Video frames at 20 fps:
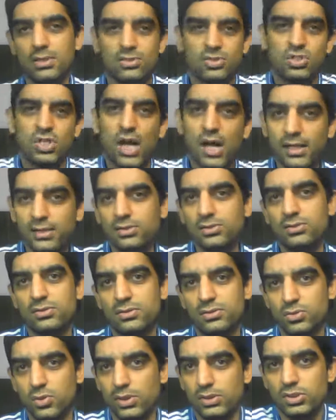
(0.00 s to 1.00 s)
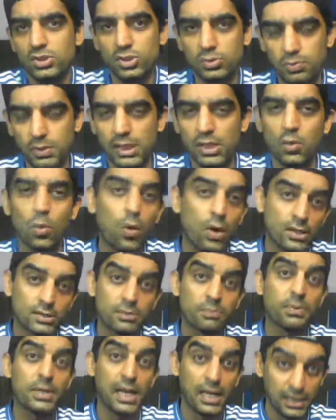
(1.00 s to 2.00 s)
chance, so as to speak, was a
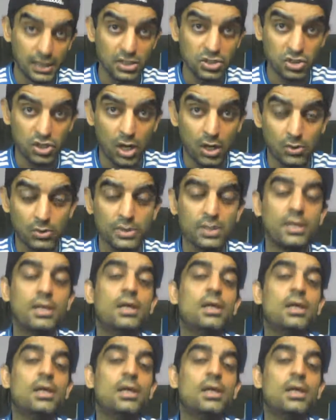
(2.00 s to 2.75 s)
penalty shout.